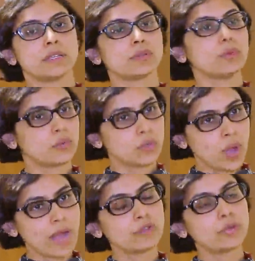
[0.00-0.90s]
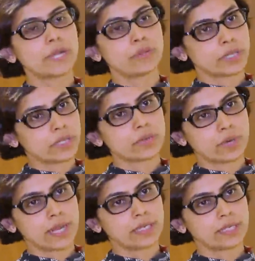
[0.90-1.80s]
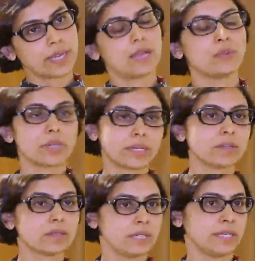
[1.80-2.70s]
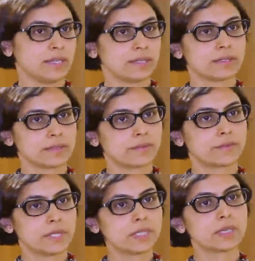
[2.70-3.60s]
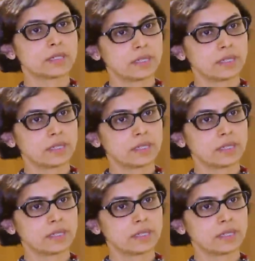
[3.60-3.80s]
So you have to get treated right and treated early. These are the